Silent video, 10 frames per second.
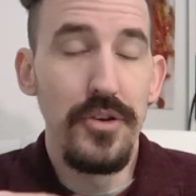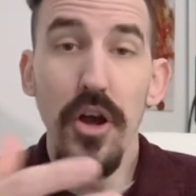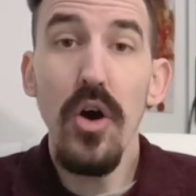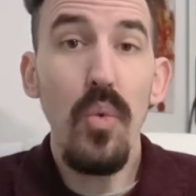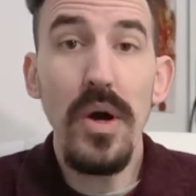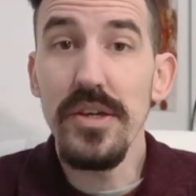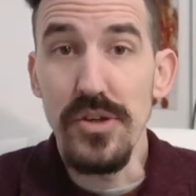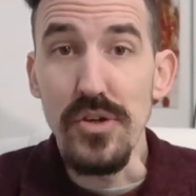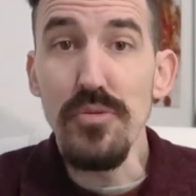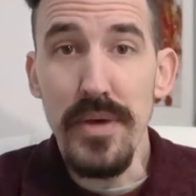know
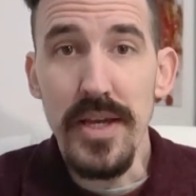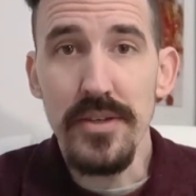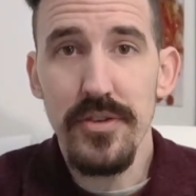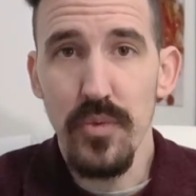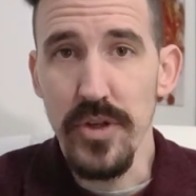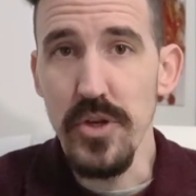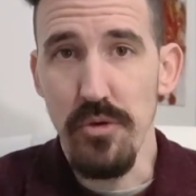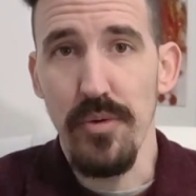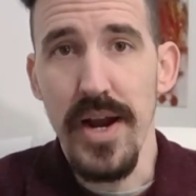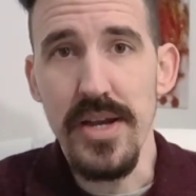what you meant
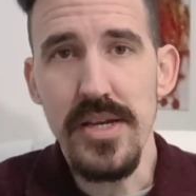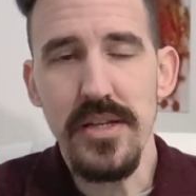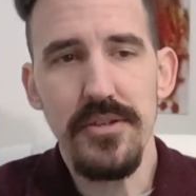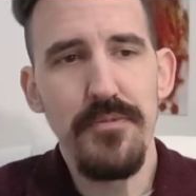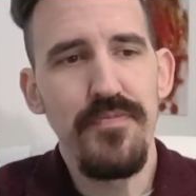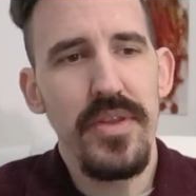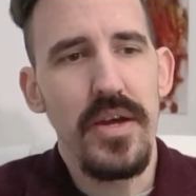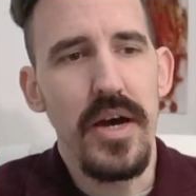when you were writing it,